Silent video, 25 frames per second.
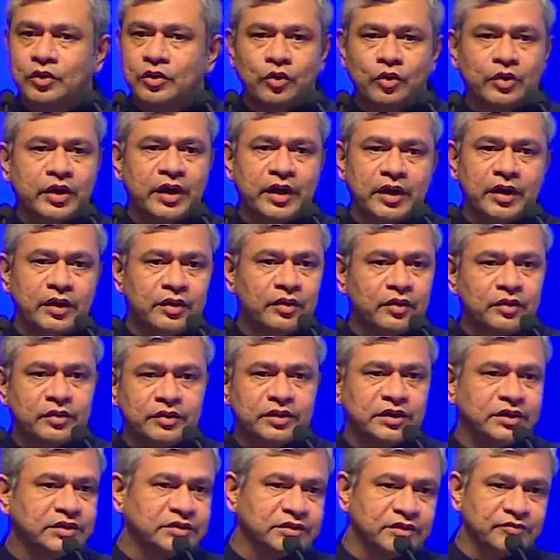okay,
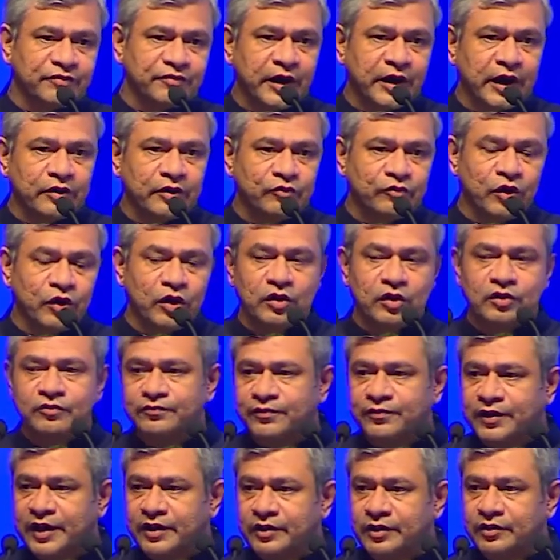there is a firewall,
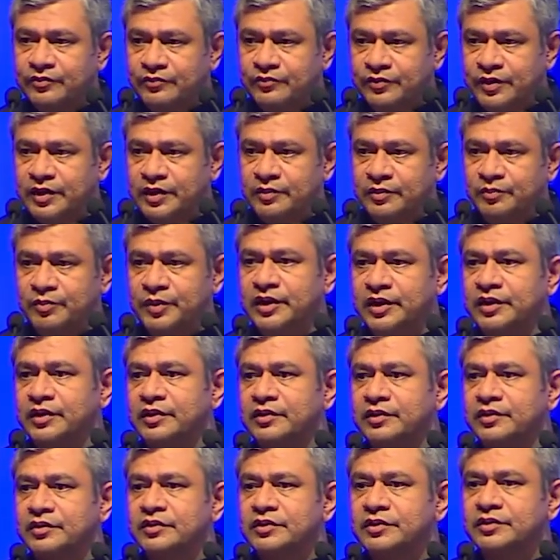fine, we can
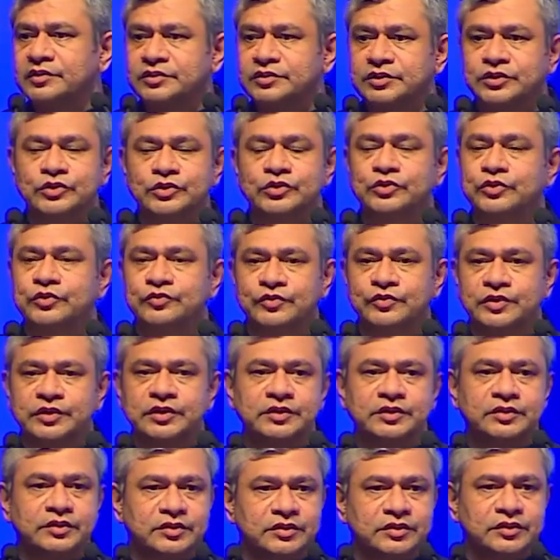be secure with
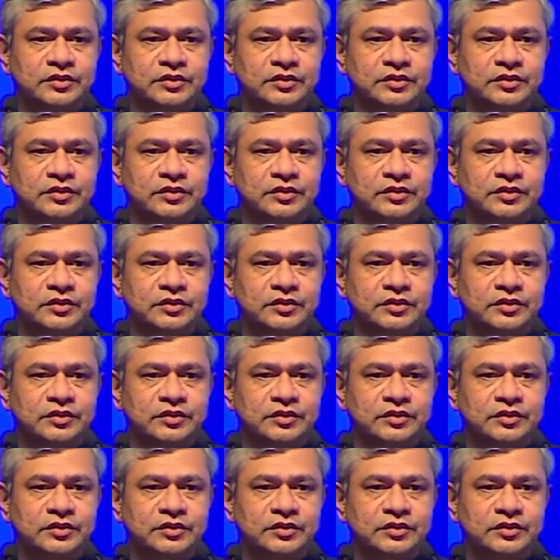it.